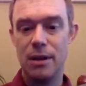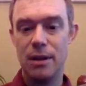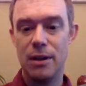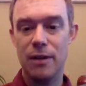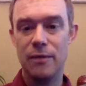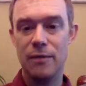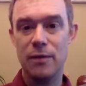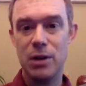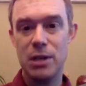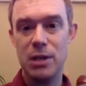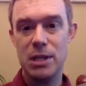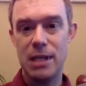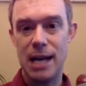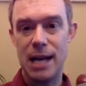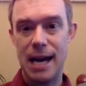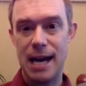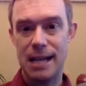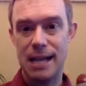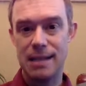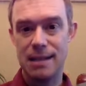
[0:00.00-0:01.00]
The first
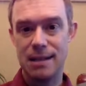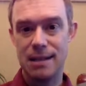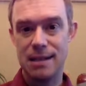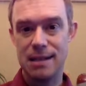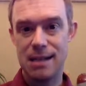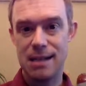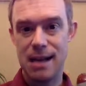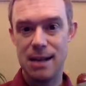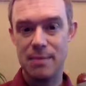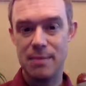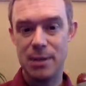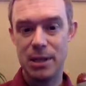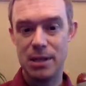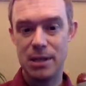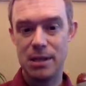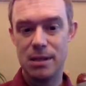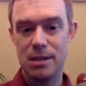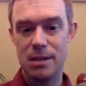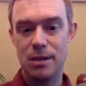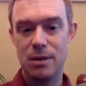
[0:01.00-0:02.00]
task,
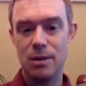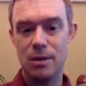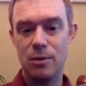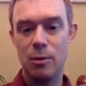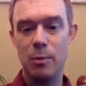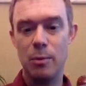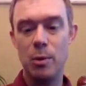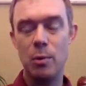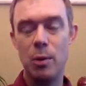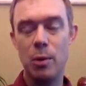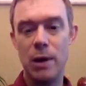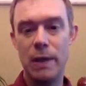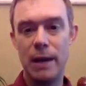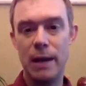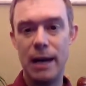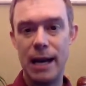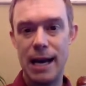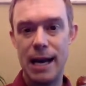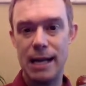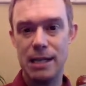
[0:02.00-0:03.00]
assignments, will be one
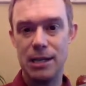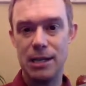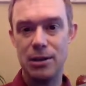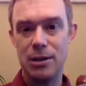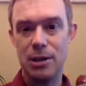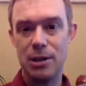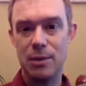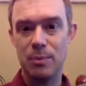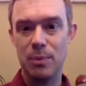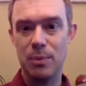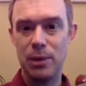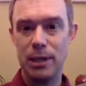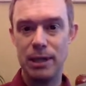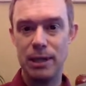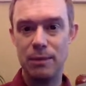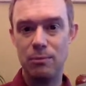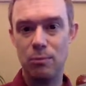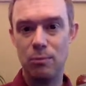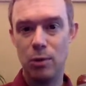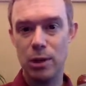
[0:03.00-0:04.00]
that I ask you to
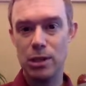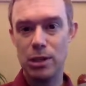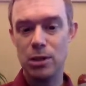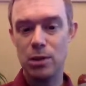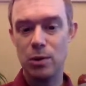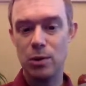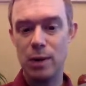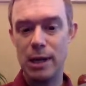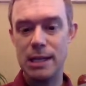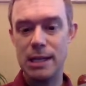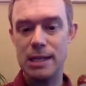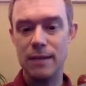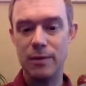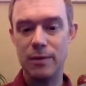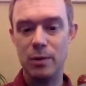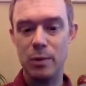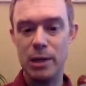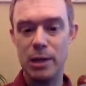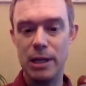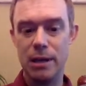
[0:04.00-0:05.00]
complete once or twice
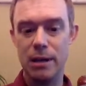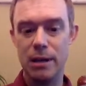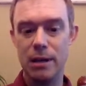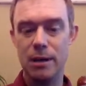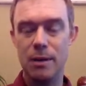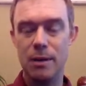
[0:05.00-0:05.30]
every week,